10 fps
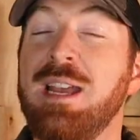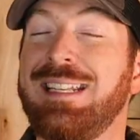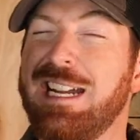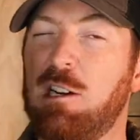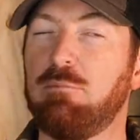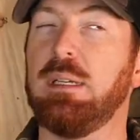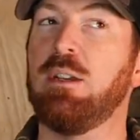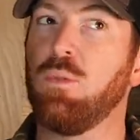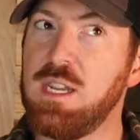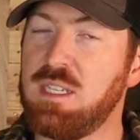Now,
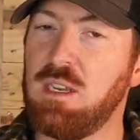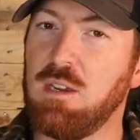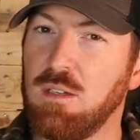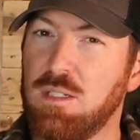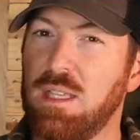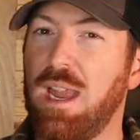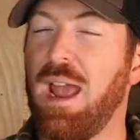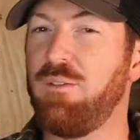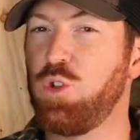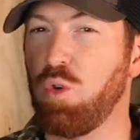in recent years, they
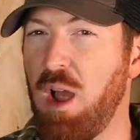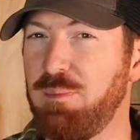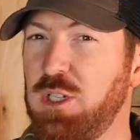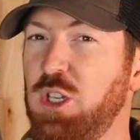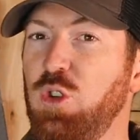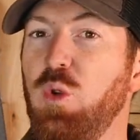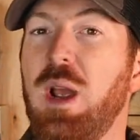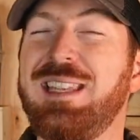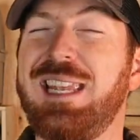have dropped to